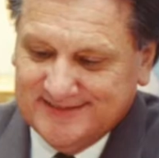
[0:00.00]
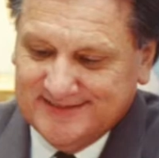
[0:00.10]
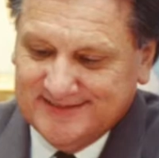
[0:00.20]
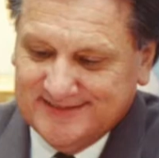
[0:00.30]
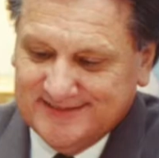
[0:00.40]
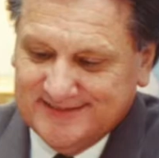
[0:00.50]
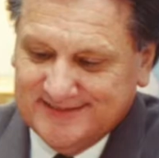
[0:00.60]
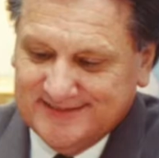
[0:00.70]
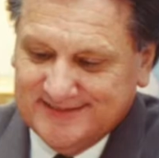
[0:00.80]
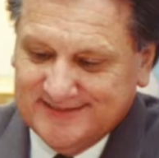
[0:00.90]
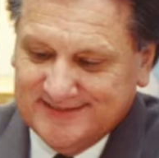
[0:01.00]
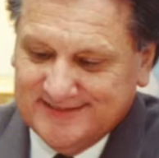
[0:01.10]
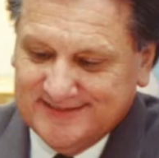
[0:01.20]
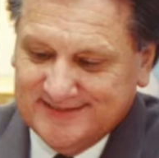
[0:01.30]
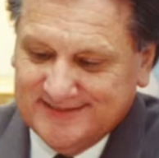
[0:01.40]

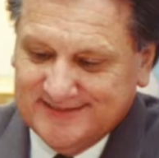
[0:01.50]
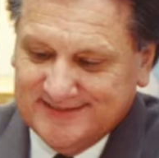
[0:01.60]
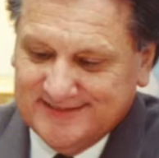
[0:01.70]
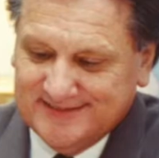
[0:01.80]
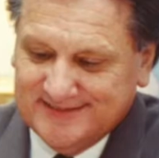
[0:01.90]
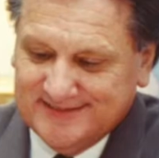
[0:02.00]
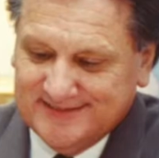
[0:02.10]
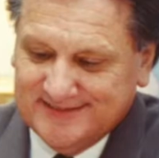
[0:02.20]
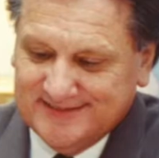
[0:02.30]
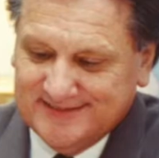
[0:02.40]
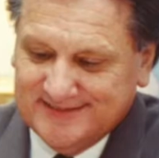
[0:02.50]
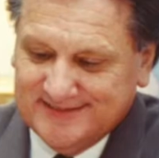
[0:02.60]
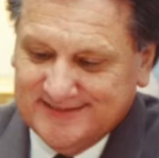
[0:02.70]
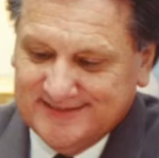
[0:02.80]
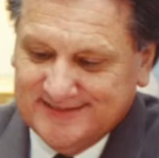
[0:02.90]

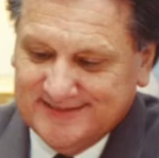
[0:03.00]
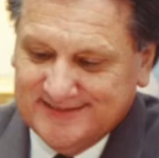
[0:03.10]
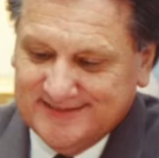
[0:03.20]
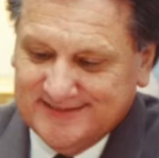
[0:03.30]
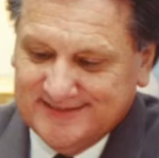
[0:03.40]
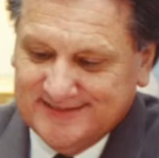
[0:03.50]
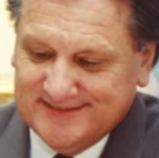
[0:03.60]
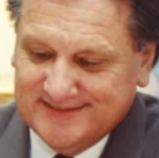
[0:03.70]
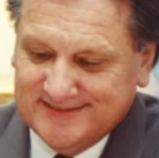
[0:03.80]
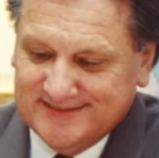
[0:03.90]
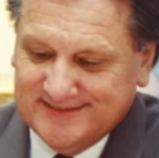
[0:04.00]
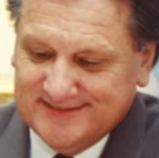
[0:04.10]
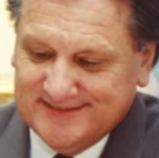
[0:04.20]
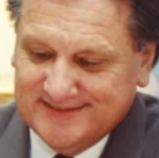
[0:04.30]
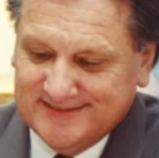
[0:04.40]

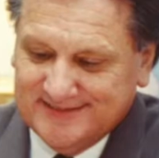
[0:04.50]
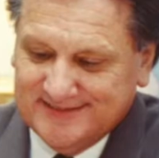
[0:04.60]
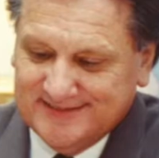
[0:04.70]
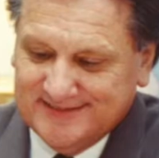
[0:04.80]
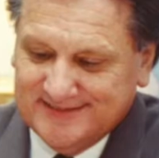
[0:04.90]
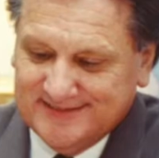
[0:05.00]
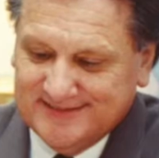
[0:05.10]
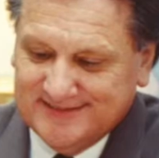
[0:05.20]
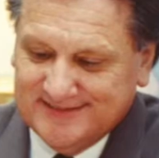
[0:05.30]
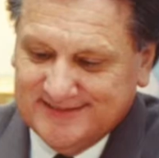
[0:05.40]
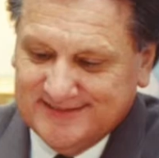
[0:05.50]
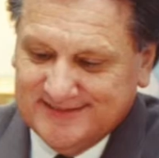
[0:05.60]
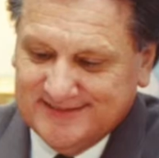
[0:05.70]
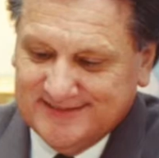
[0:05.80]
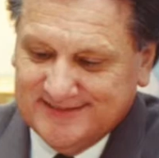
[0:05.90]

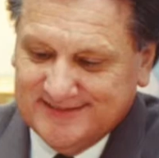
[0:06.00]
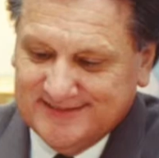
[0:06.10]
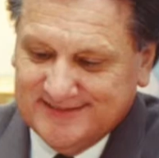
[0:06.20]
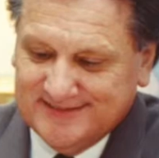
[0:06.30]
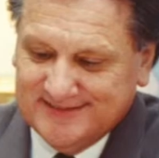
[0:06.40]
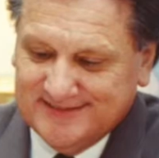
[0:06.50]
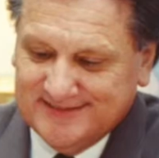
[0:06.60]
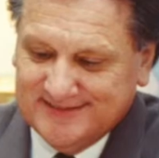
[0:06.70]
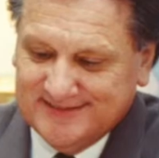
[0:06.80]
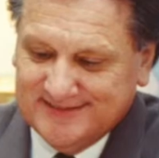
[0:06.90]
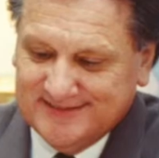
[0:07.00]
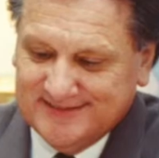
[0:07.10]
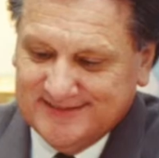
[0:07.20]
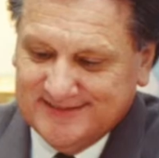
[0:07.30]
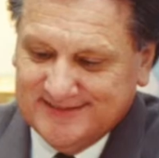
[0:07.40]

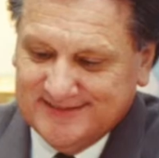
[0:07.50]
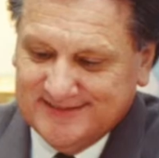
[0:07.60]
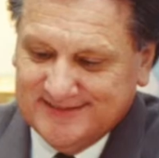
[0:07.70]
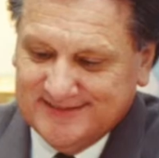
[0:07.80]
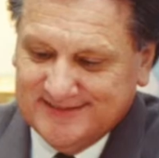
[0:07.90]
This is a still picture; no speech is visible.